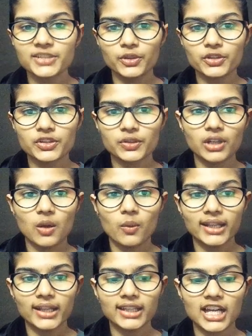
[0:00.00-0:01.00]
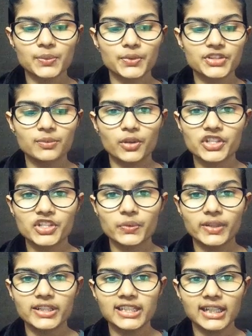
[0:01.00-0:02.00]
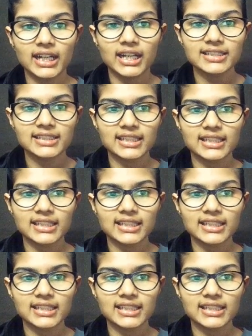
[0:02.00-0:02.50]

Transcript: this particular one that was demonstrating us